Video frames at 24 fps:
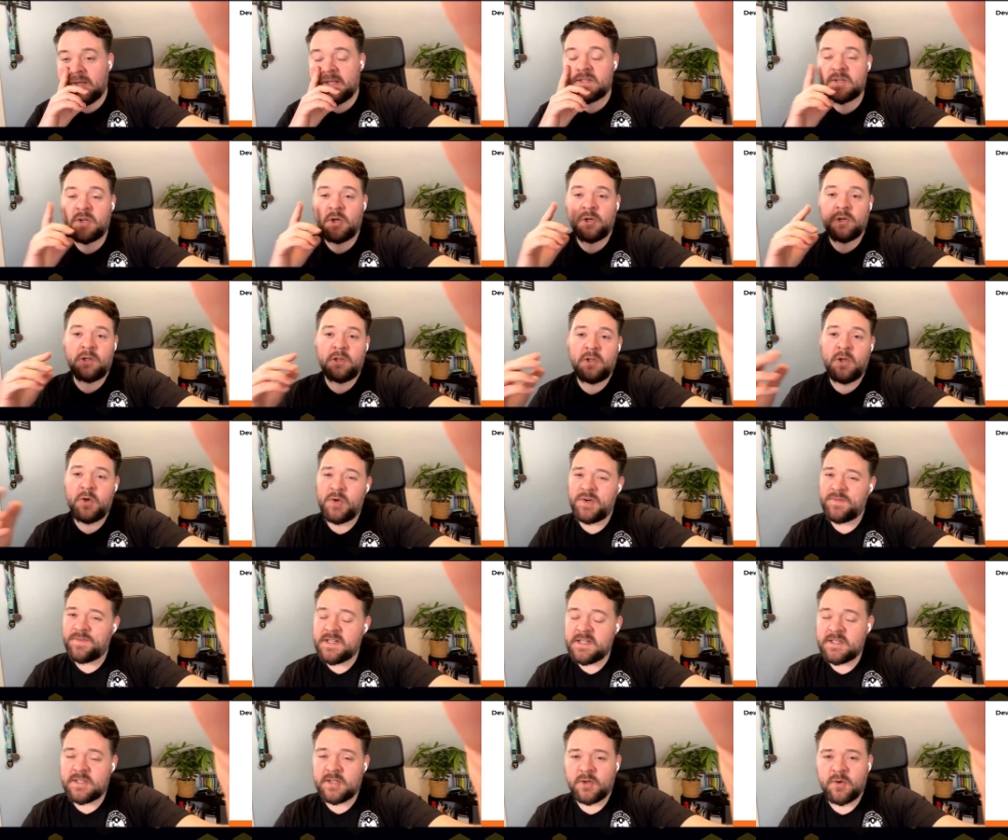It's got a
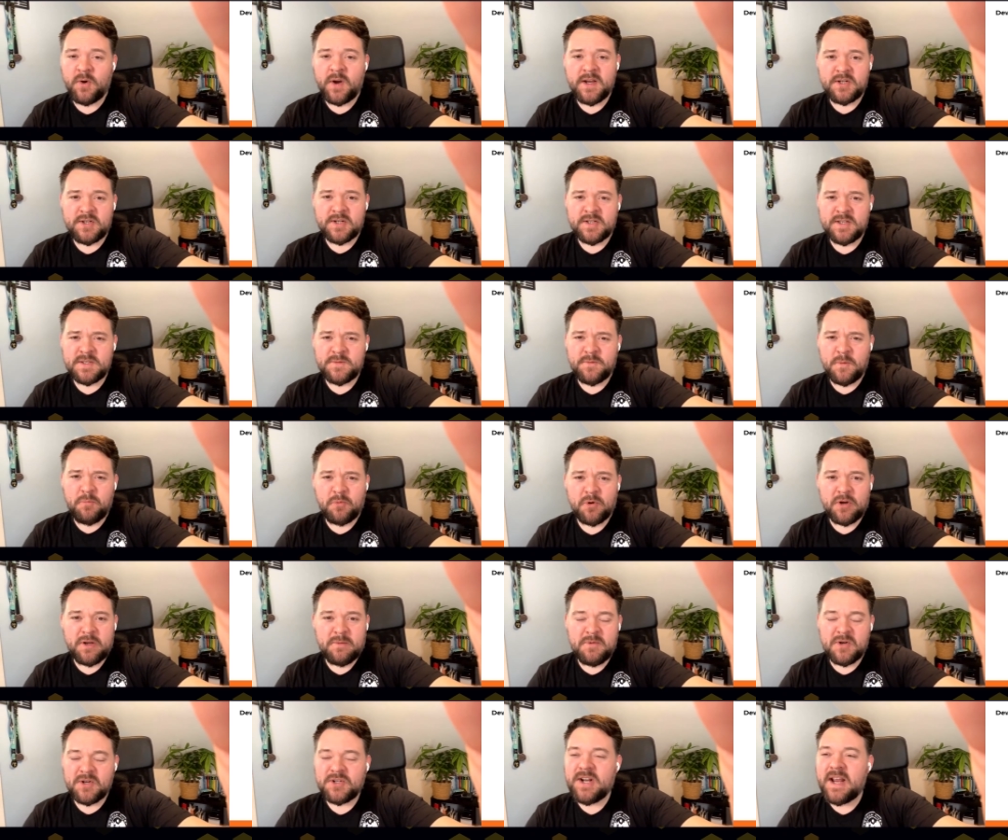load of integrations for
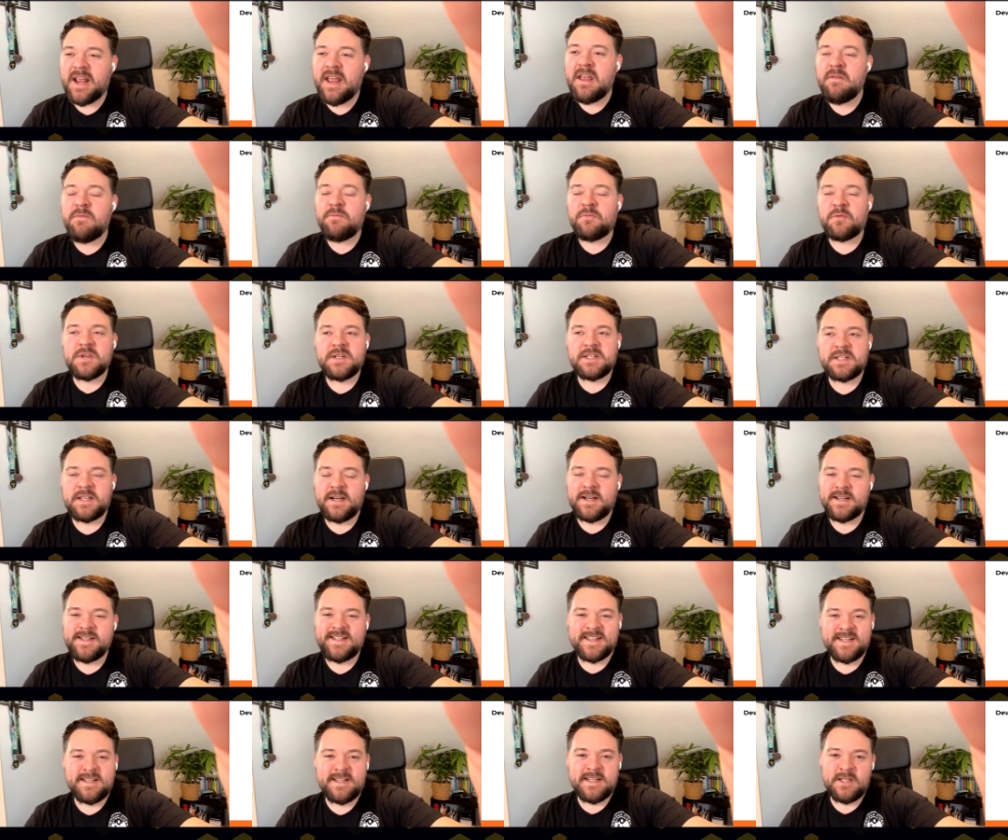pretty much every
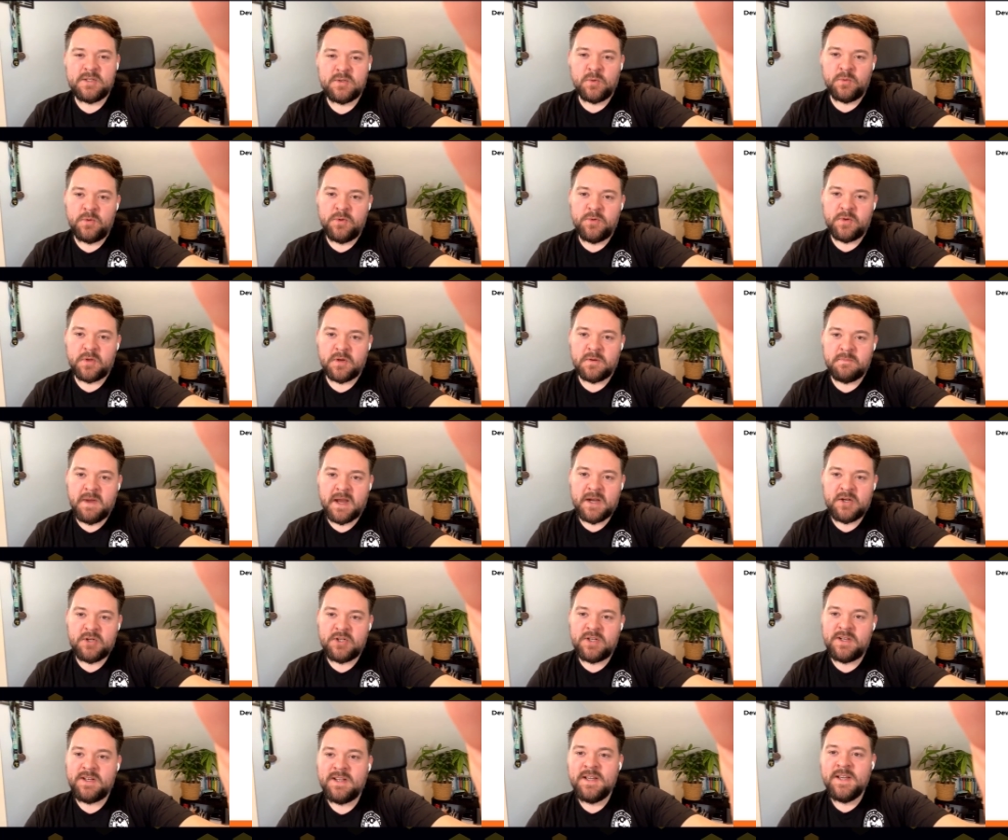CI/CD tool you can
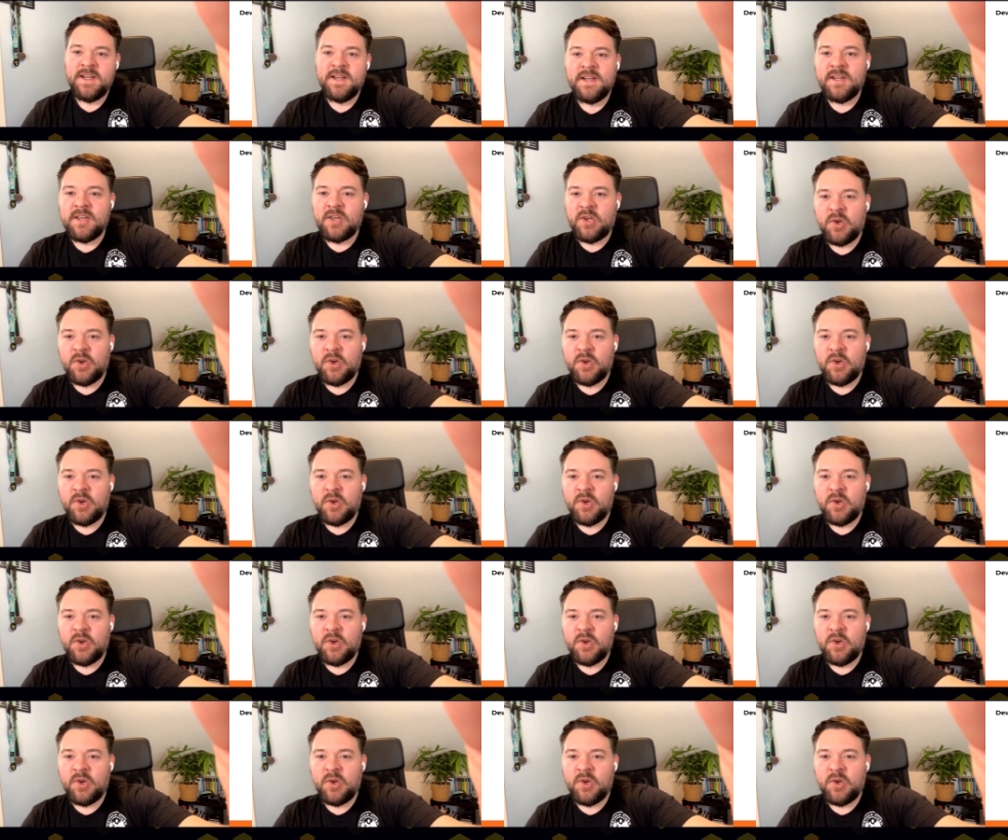imagine.